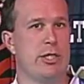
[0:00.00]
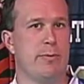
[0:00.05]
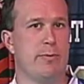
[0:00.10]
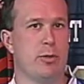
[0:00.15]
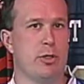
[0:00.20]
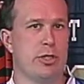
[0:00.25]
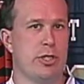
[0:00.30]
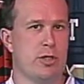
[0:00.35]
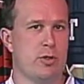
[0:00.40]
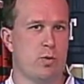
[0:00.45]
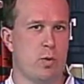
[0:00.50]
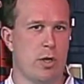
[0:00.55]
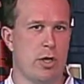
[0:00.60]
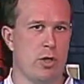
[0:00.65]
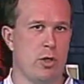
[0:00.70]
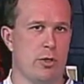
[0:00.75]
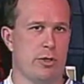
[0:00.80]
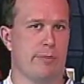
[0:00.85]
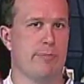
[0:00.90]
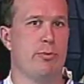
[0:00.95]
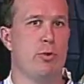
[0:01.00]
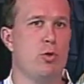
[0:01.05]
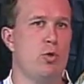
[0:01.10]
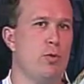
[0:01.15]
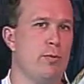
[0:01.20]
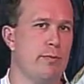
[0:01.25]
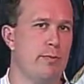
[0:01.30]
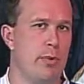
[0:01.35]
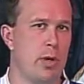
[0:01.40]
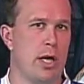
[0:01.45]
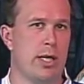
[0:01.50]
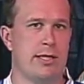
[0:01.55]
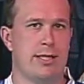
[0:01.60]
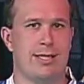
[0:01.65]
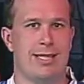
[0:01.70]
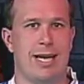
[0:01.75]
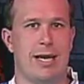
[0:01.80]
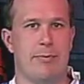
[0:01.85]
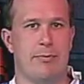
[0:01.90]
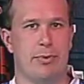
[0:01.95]
Bush is one of those boom bust
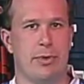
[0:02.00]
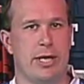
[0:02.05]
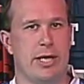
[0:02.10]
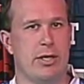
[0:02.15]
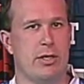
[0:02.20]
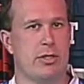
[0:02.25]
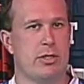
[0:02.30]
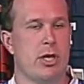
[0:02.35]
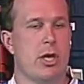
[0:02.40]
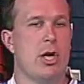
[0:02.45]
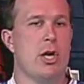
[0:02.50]
type players